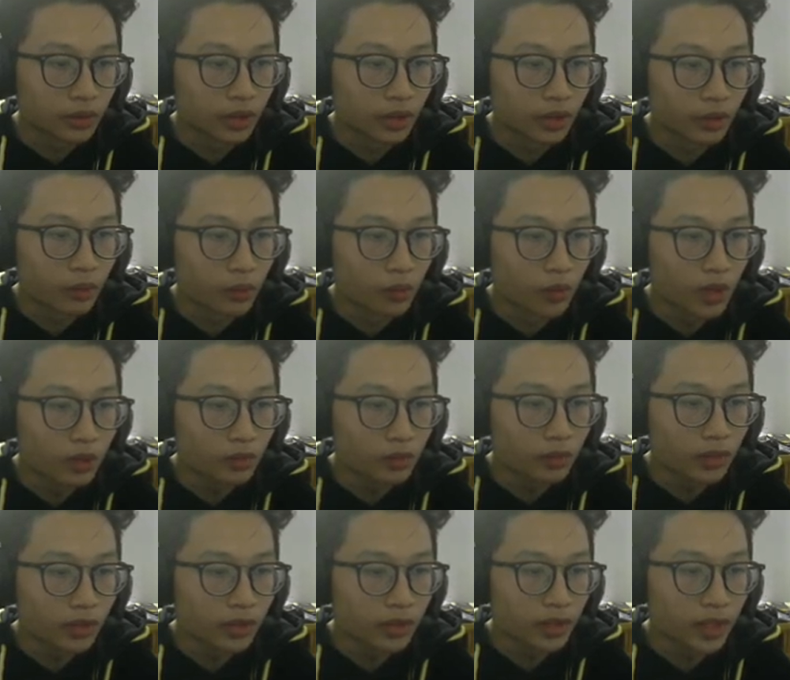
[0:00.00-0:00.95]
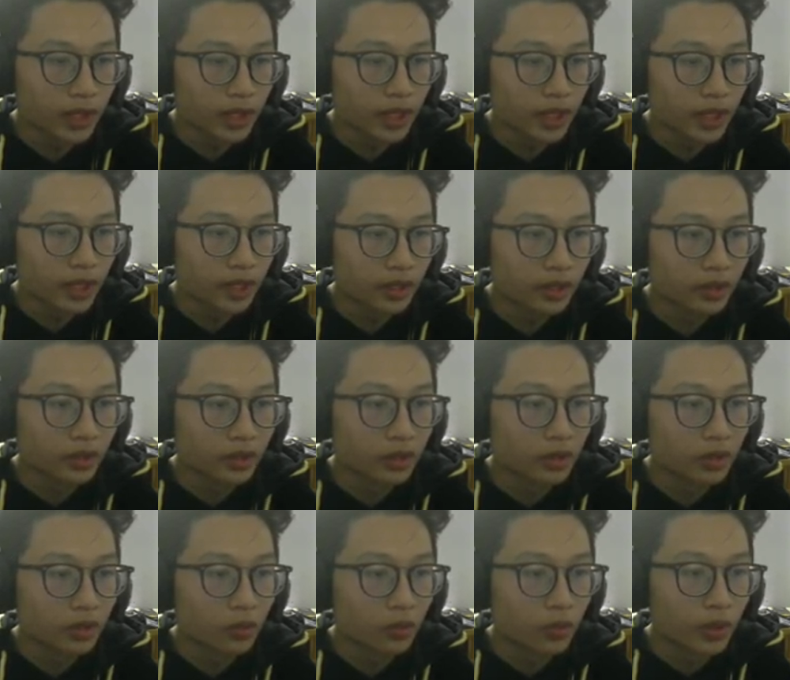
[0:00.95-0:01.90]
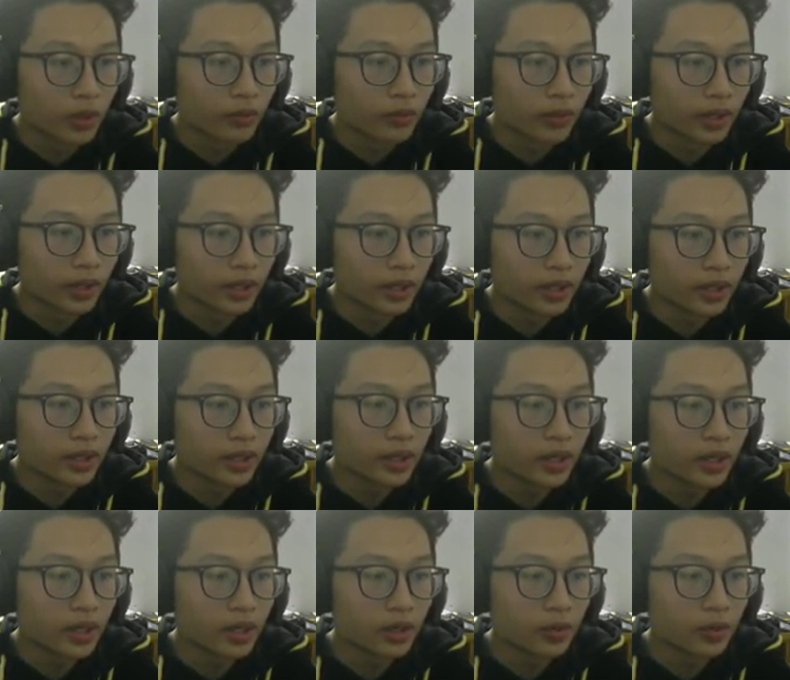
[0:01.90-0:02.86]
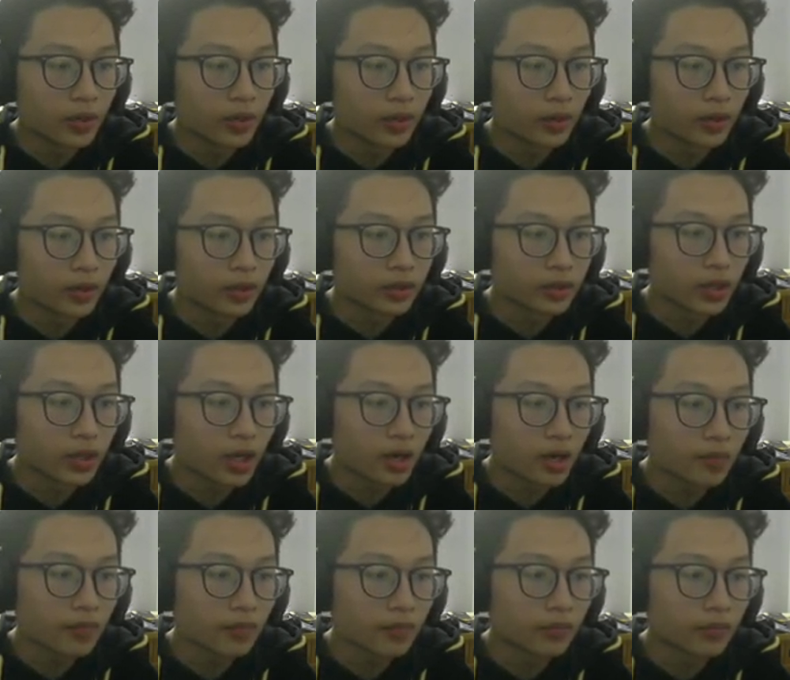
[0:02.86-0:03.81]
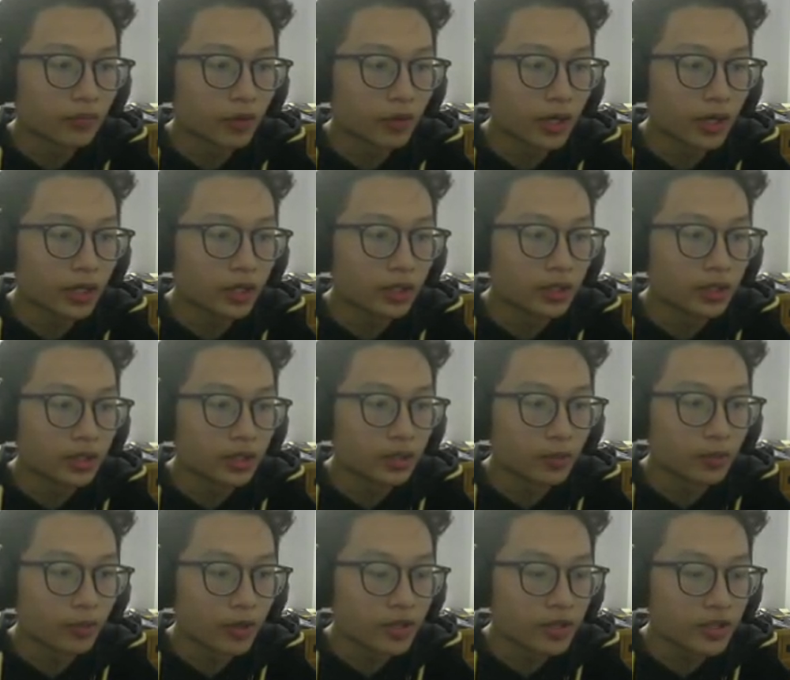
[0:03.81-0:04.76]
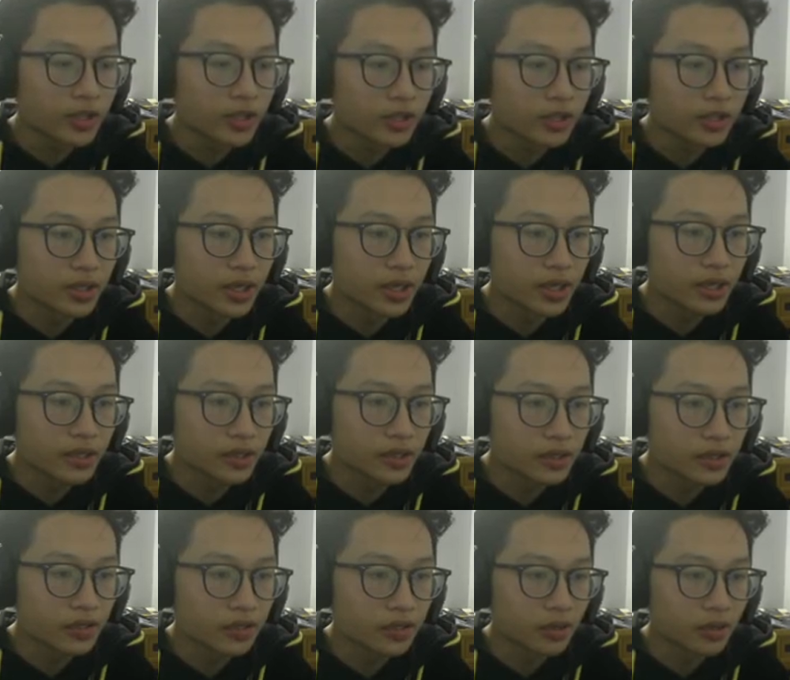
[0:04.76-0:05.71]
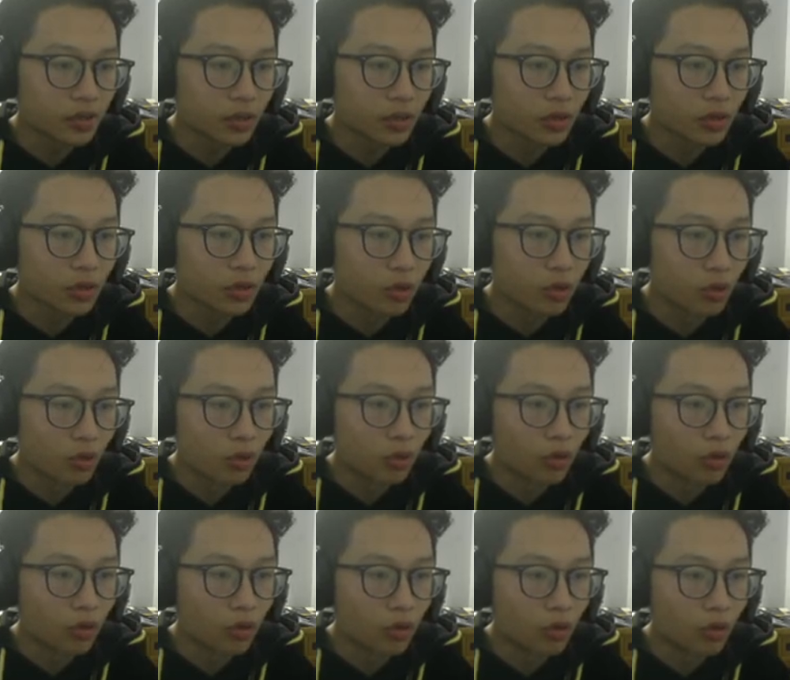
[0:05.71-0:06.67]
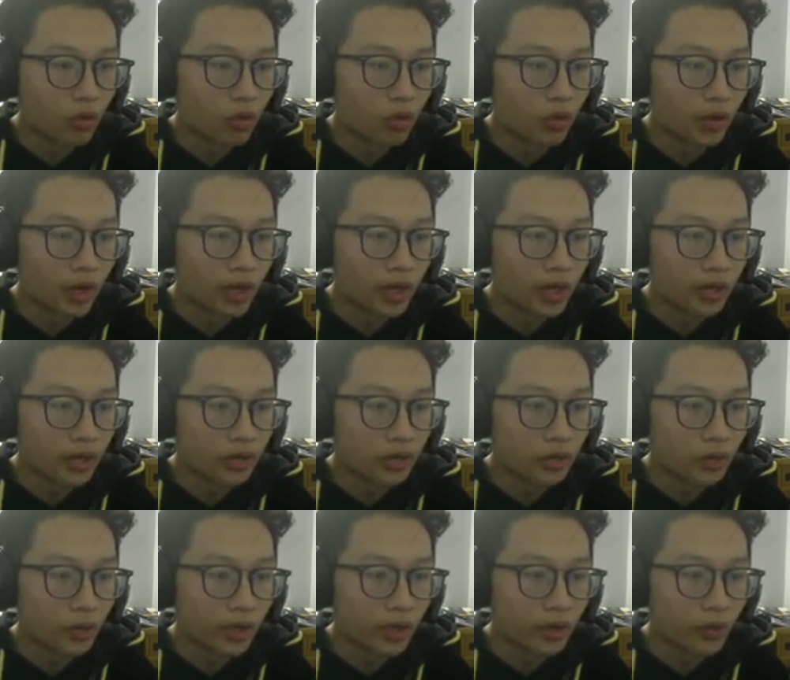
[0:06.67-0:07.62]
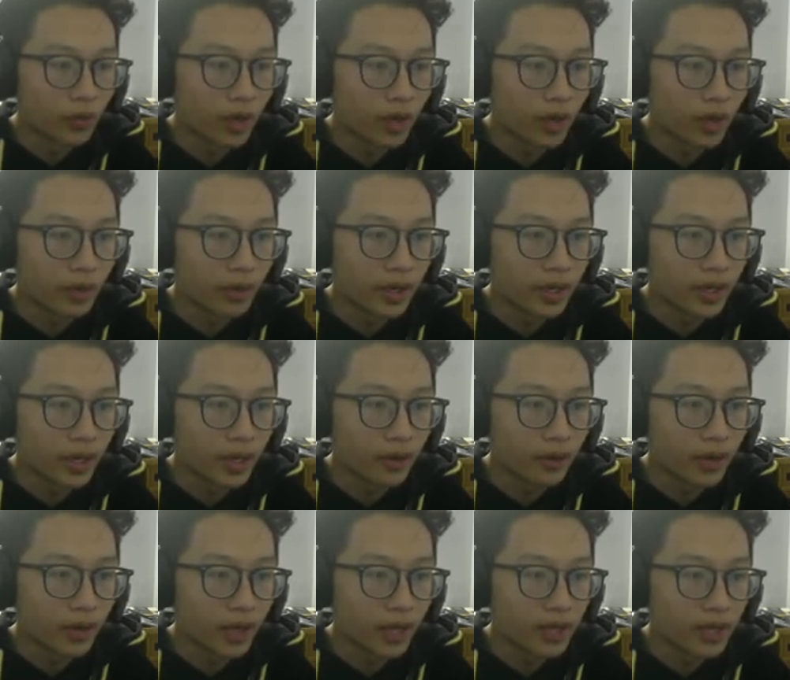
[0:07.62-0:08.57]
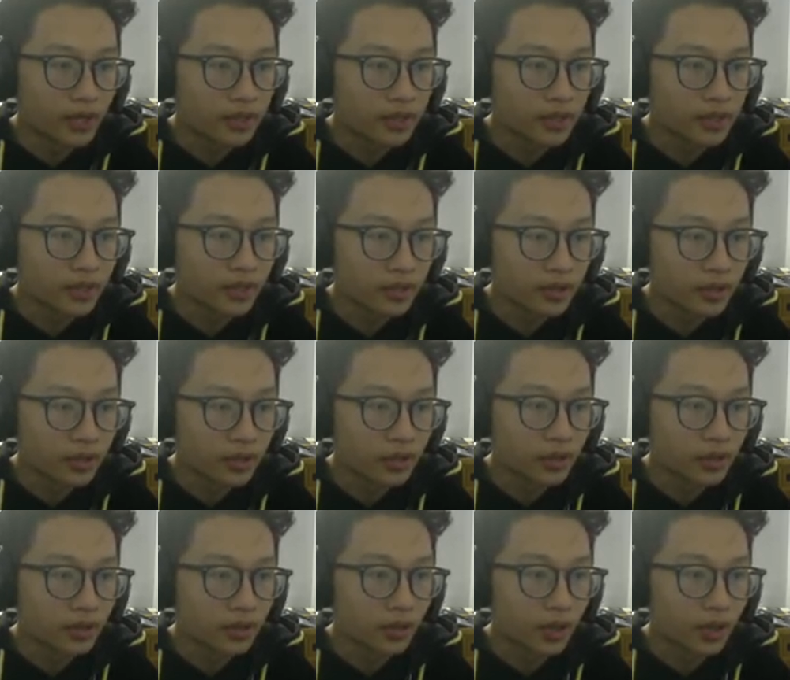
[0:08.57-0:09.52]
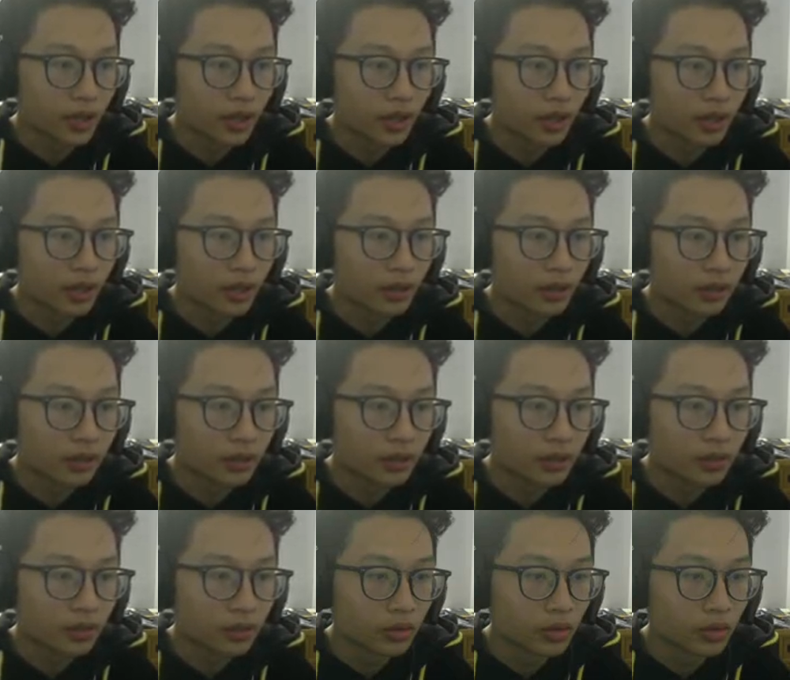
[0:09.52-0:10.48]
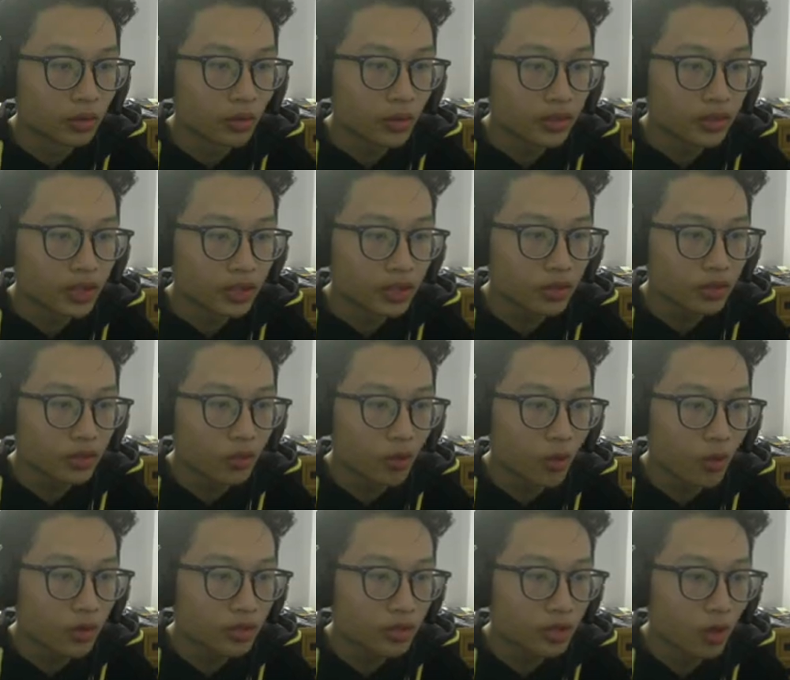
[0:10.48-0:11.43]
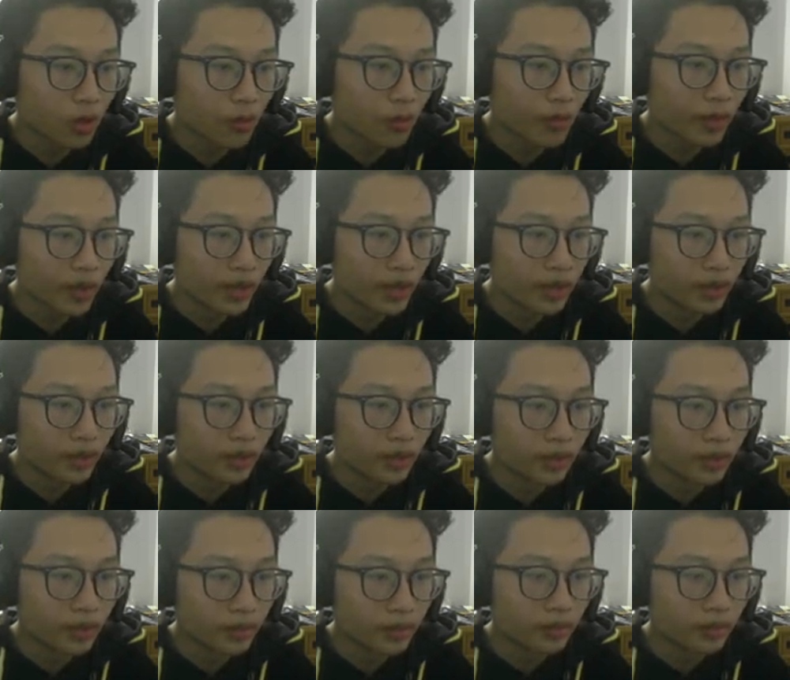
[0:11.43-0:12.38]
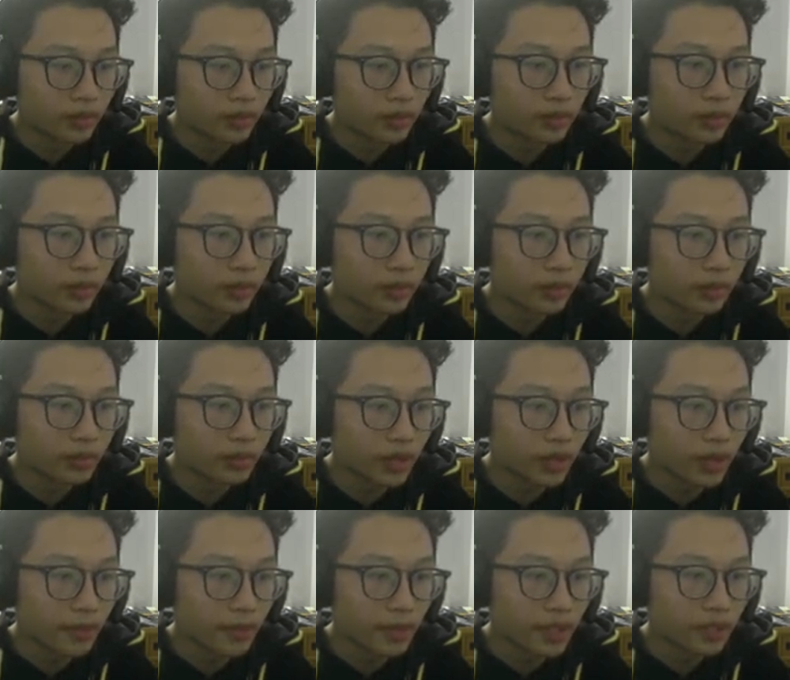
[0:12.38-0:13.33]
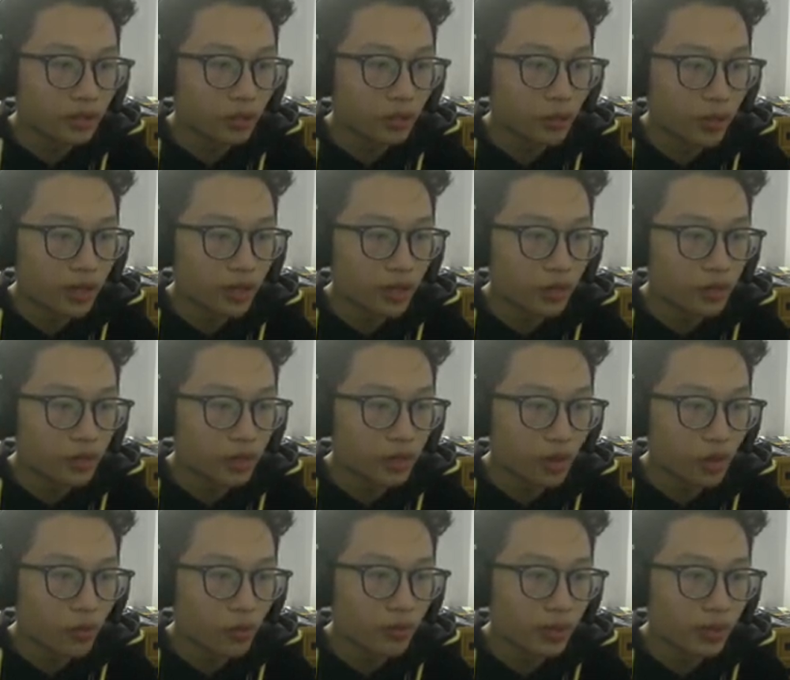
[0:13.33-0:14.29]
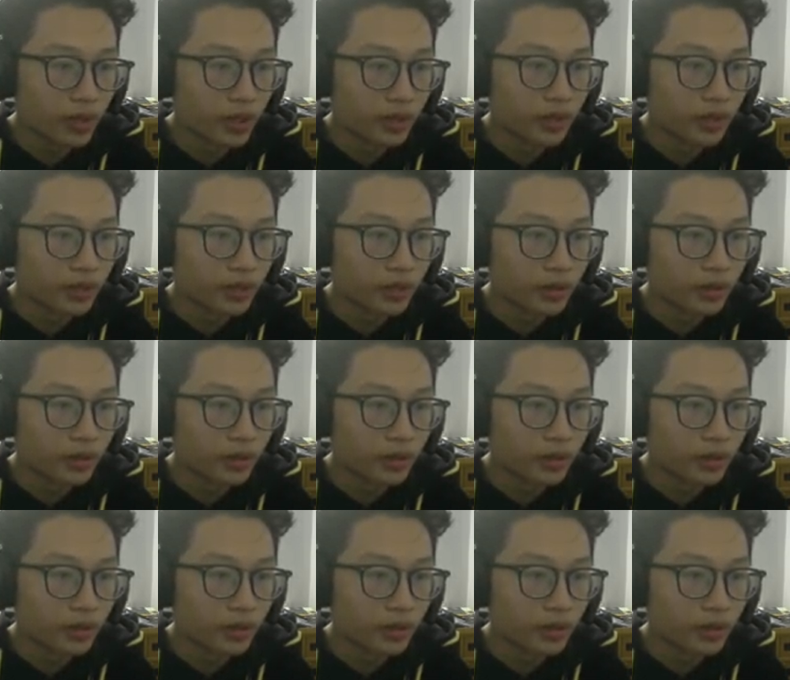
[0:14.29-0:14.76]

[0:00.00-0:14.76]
Take one right there. One right here. One on top. Right? Is that the present? Yes. Oh, we are doing well right now, guys. Okay. What's that door is open? I mean, the window is open.